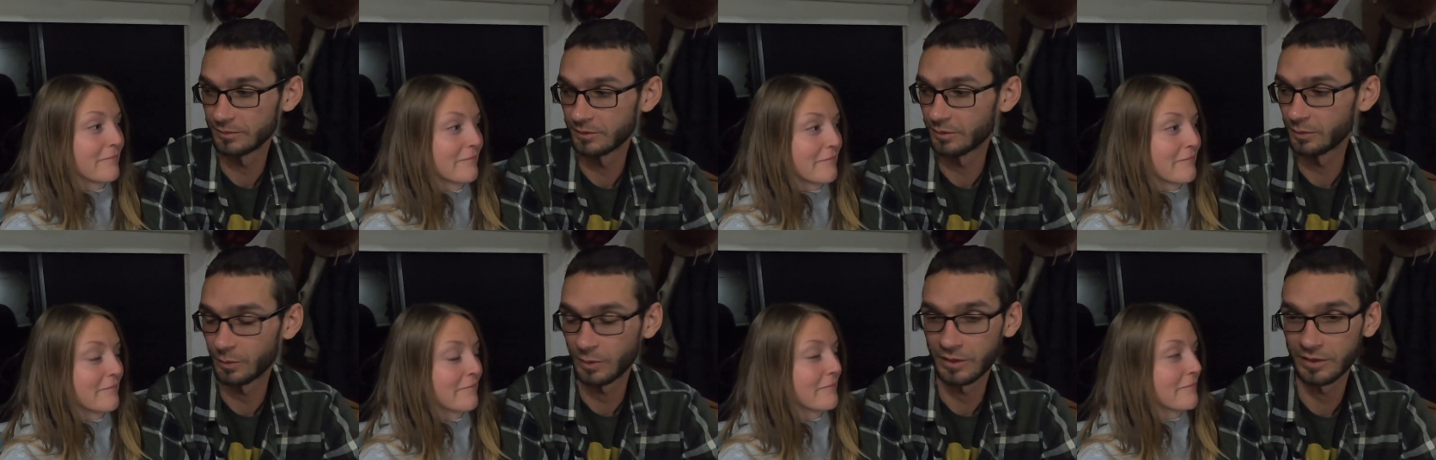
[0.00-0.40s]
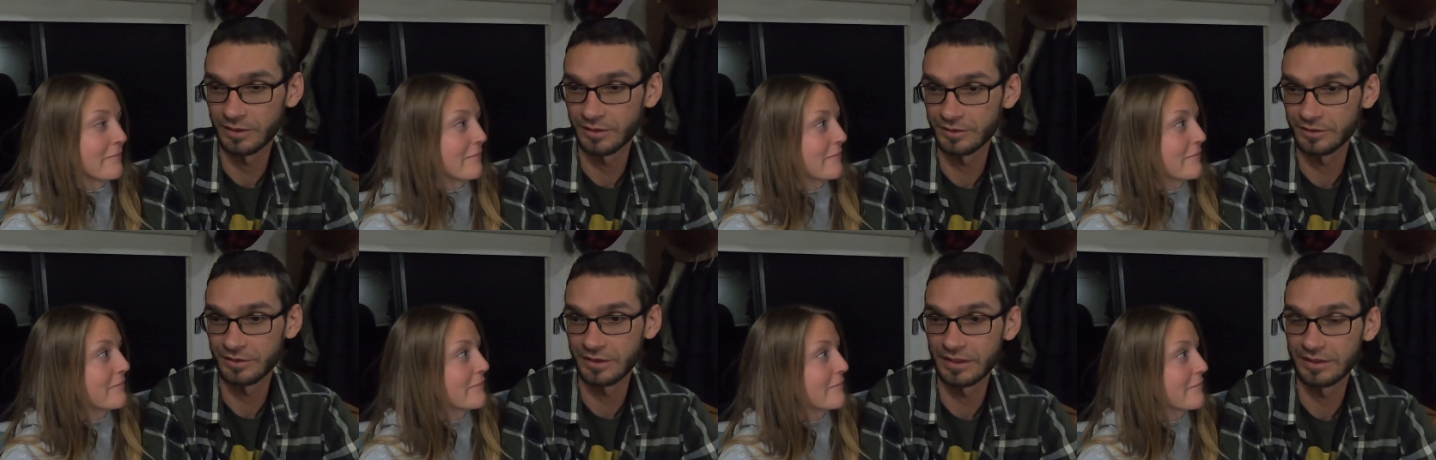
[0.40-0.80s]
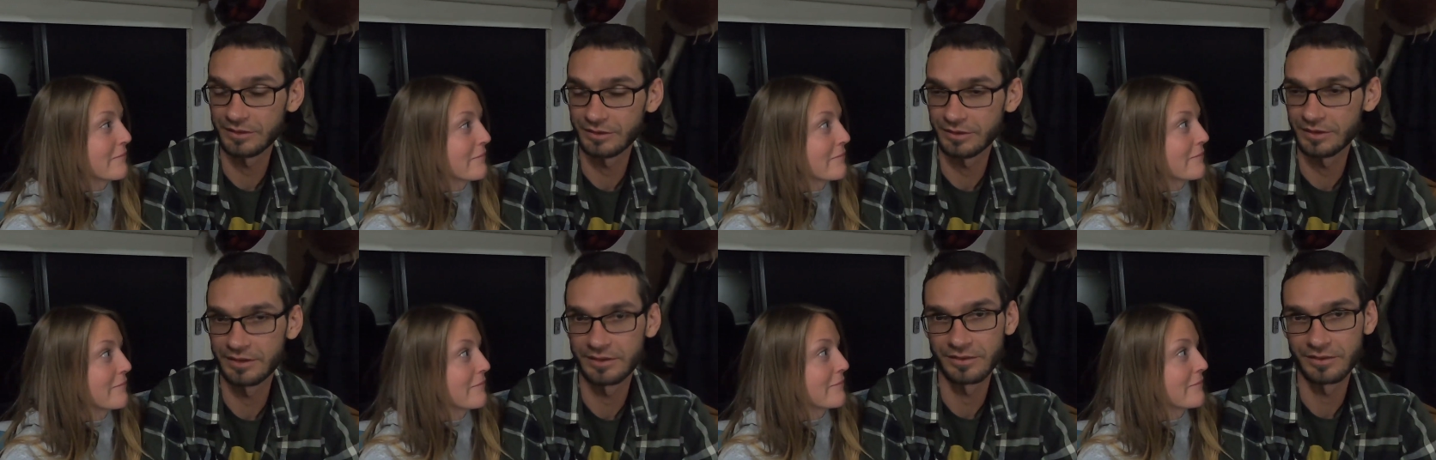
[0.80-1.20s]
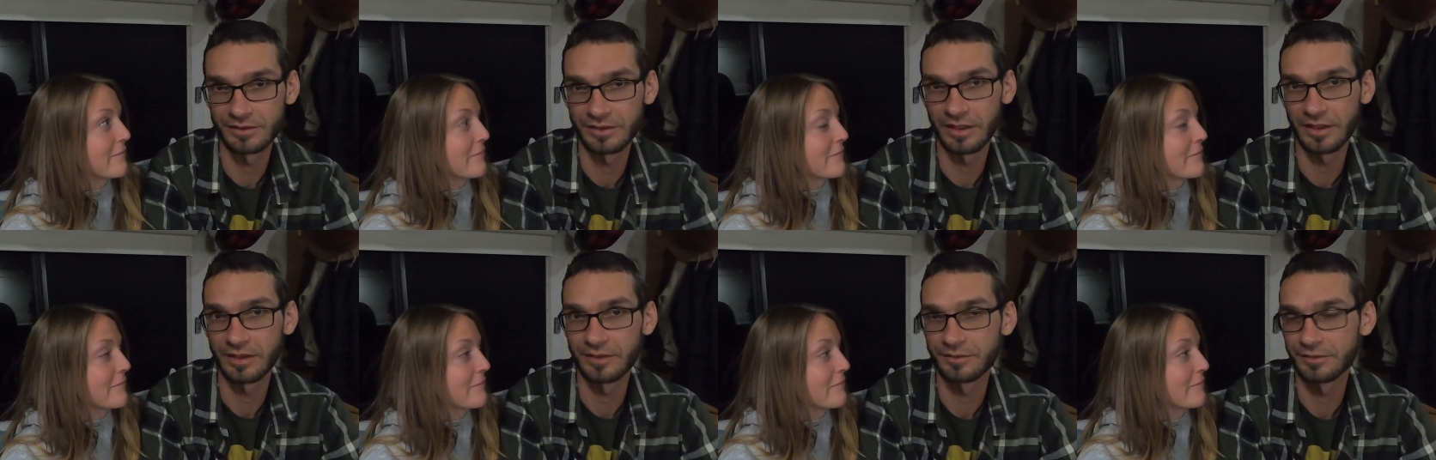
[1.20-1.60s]
Speaker 1: the water station and
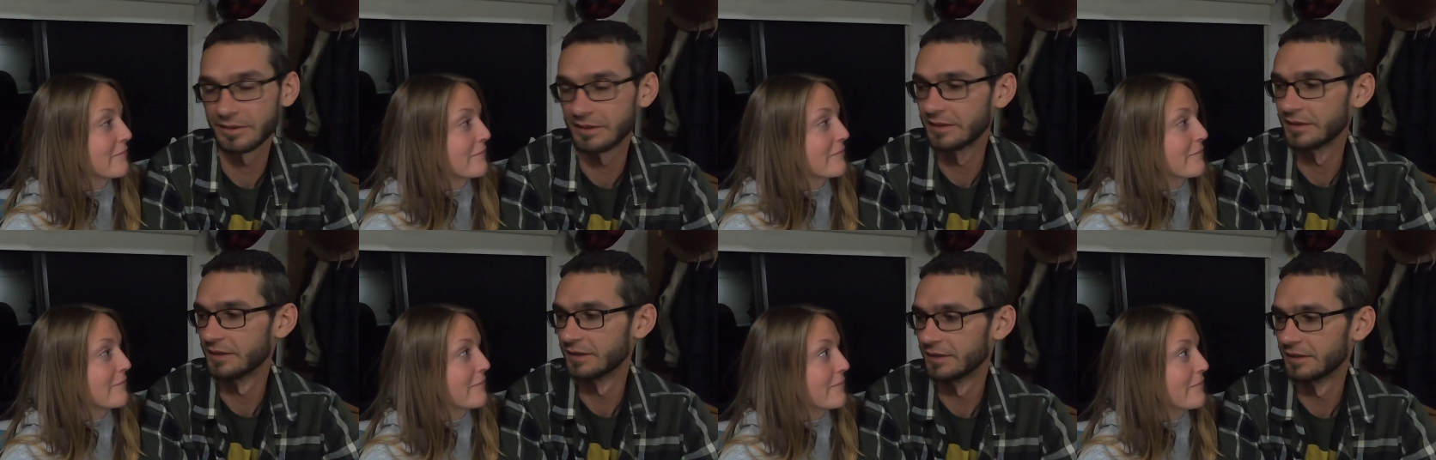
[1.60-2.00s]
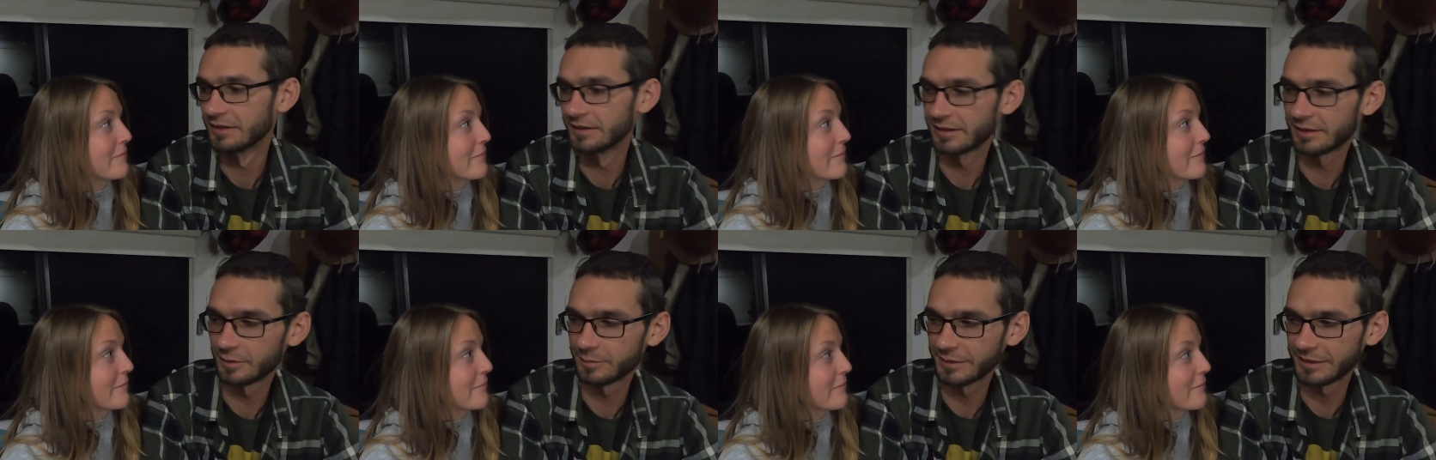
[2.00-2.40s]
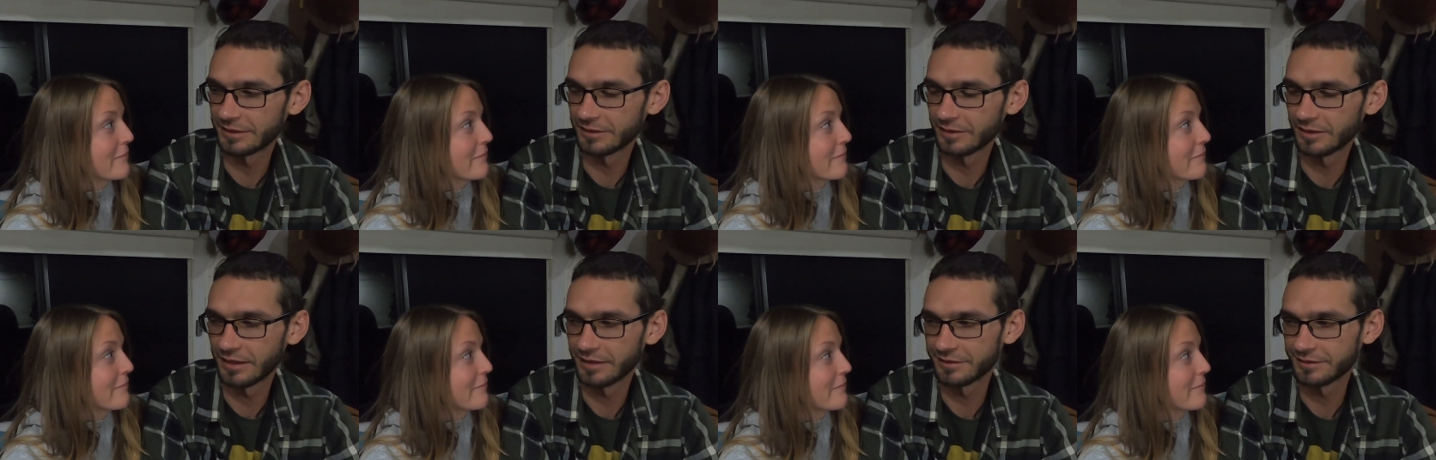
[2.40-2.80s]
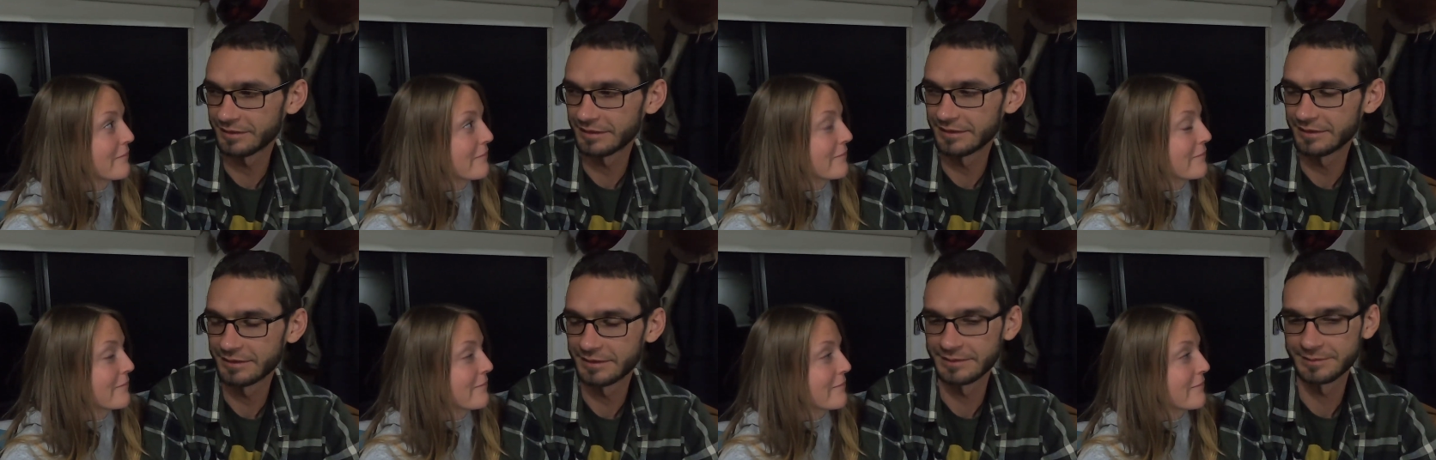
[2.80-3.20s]
stuff. That'll be
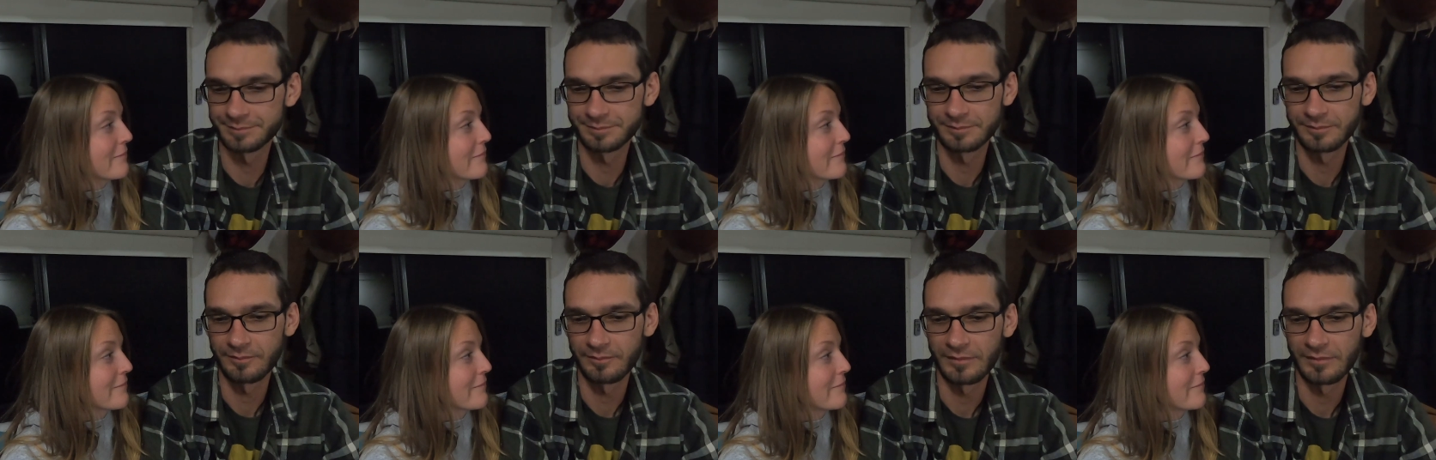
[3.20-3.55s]
interesting and